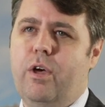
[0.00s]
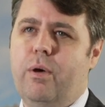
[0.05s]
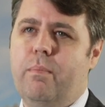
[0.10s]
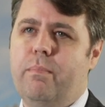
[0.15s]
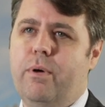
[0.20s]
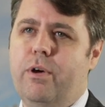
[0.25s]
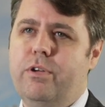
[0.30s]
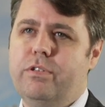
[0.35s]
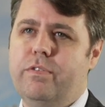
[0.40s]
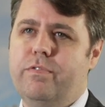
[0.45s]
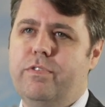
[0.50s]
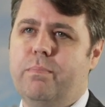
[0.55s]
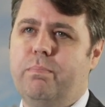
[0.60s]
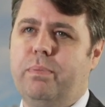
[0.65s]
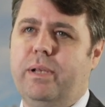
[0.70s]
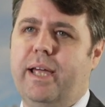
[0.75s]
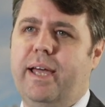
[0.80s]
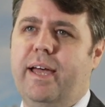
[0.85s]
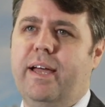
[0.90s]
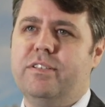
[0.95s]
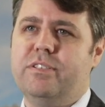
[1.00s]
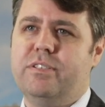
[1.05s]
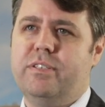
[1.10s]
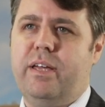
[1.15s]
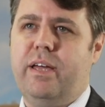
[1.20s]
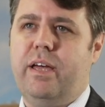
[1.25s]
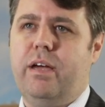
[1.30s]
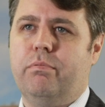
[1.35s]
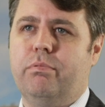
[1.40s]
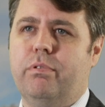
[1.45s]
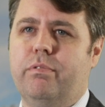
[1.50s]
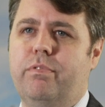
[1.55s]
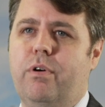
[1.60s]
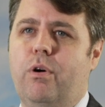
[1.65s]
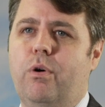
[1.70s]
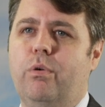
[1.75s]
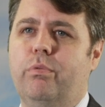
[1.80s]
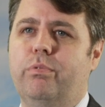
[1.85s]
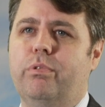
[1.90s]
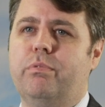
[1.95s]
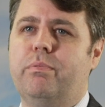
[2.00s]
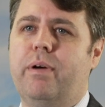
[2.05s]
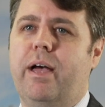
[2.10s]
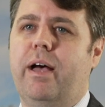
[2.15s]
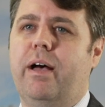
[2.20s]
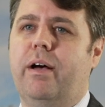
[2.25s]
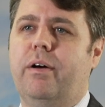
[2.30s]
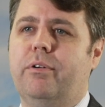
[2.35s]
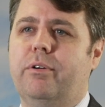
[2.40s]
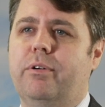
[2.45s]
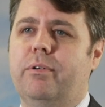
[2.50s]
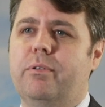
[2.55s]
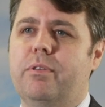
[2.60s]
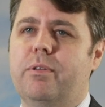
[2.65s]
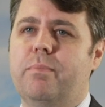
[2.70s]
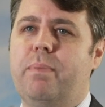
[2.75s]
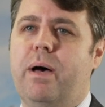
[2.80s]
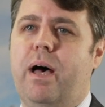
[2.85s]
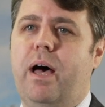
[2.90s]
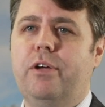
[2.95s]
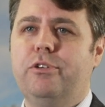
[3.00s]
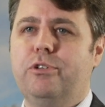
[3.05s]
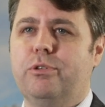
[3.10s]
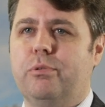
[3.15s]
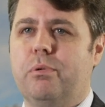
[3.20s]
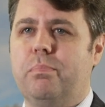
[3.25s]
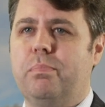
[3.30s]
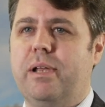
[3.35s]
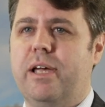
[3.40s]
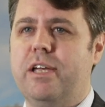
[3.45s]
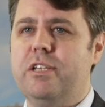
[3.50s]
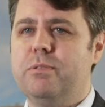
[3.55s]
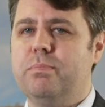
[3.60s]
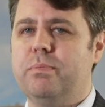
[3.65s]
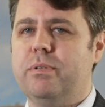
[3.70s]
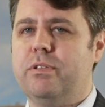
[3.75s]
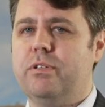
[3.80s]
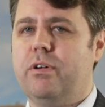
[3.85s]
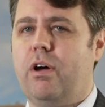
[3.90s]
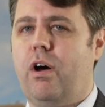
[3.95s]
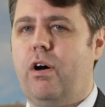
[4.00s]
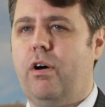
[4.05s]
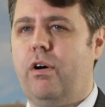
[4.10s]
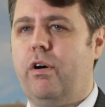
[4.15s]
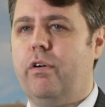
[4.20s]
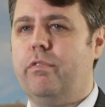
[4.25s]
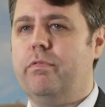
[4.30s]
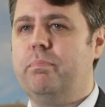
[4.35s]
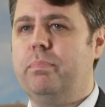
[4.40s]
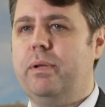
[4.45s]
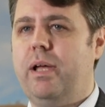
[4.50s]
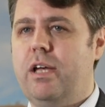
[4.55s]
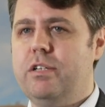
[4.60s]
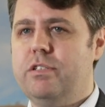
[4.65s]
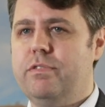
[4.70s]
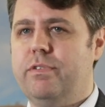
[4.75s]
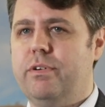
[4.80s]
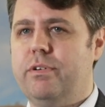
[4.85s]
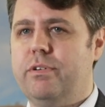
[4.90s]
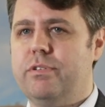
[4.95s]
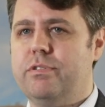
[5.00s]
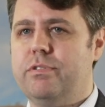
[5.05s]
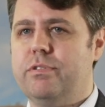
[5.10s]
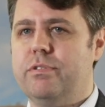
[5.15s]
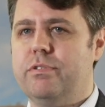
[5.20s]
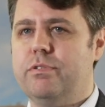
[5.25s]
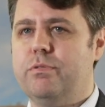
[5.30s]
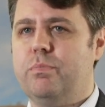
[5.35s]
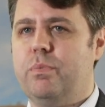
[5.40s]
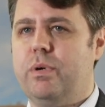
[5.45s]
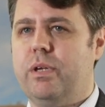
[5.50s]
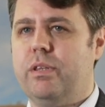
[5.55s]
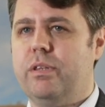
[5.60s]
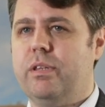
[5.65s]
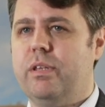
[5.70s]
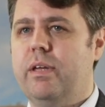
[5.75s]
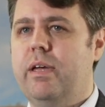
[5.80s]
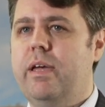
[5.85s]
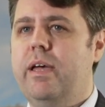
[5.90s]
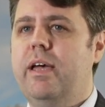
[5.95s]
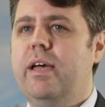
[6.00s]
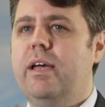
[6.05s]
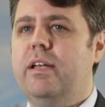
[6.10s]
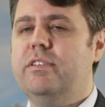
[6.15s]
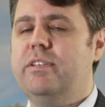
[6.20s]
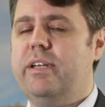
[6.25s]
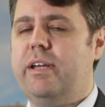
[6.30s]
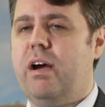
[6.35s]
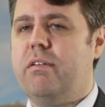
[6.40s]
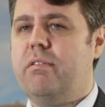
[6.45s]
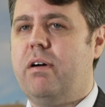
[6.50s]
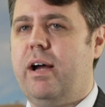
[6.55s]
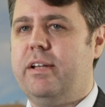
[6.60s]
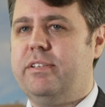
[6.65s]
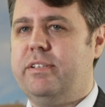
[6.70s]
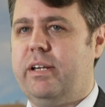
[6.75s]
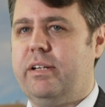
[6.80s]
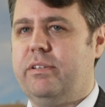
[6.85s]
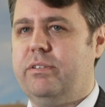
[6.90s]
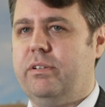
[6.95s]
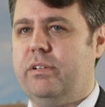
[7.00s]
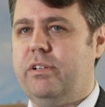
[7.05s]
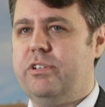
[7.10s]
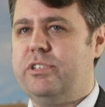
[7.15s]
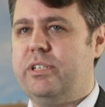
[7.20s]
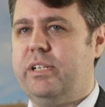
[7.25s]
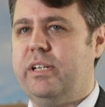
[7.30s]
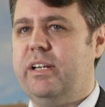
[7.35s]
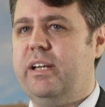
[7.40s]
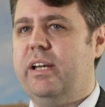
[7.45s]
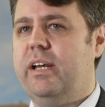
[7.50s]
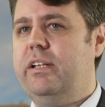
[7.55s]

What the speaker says: Most of the plans there revolve around the partial replacement of blast furnaces with DRI technology.